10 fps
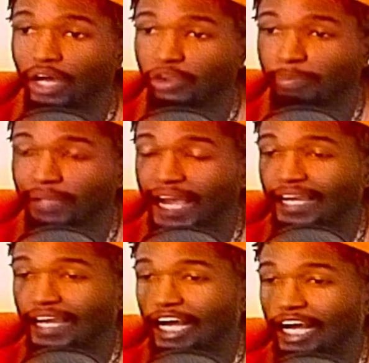black
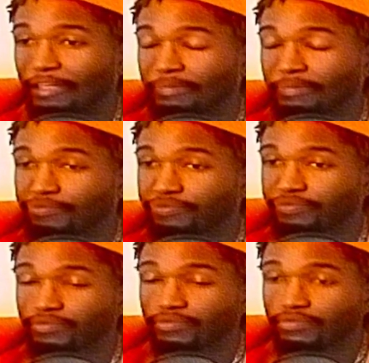guy.
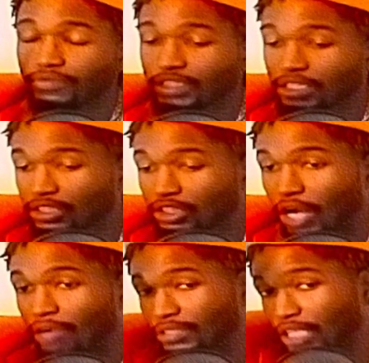So I was
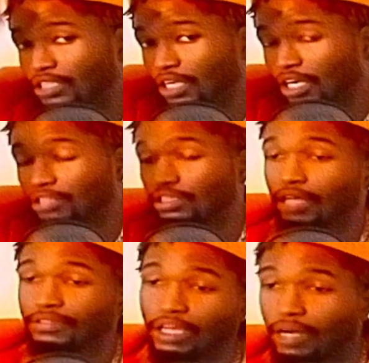like, yo, you know what I'm
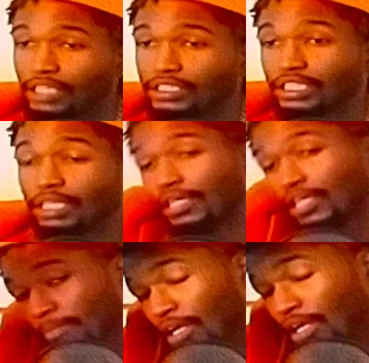saying? When I seen him in there, I'm
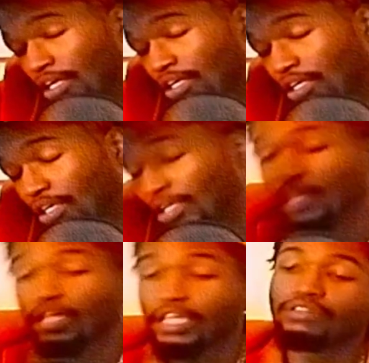like,
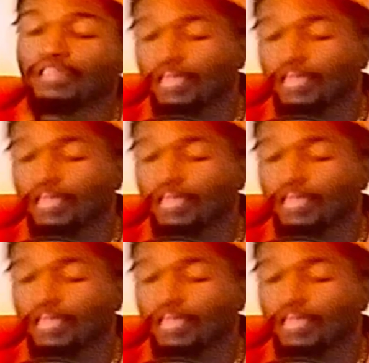he was like,